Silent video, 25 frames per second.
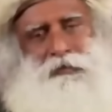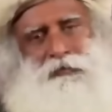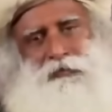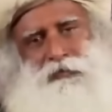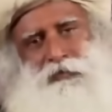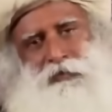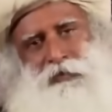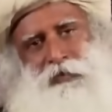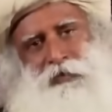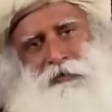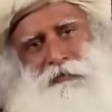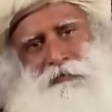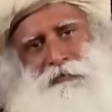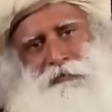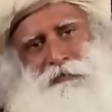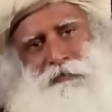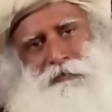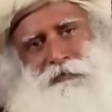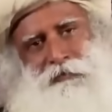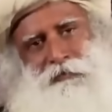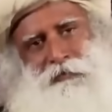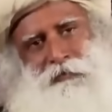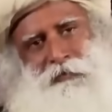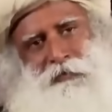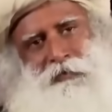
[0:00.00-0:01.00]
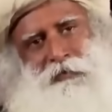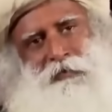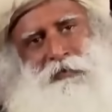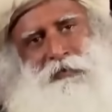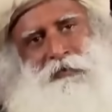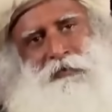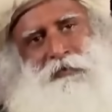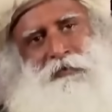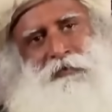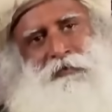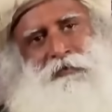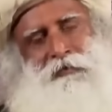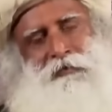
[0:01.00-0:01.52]
is, if you live
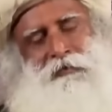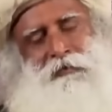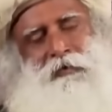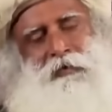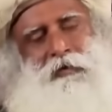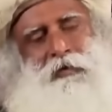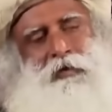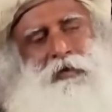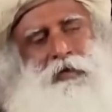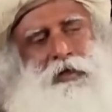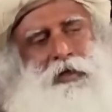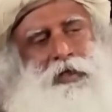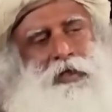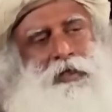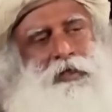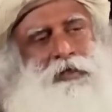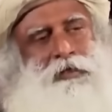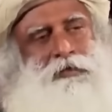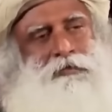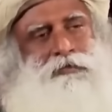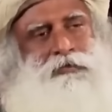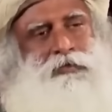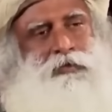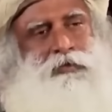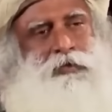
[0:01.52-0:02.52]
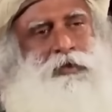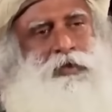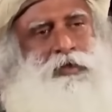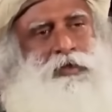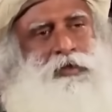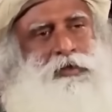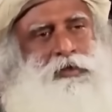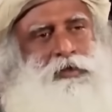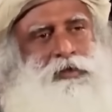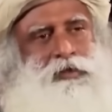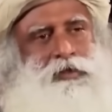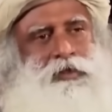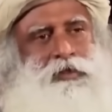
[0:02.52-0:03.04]
for 84
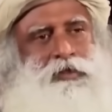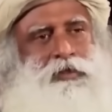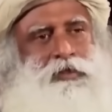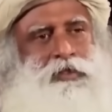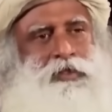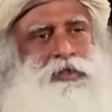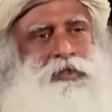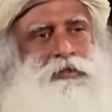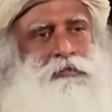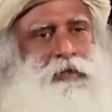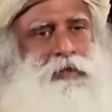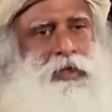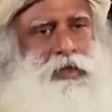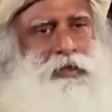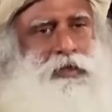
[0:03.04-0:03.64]
years and 3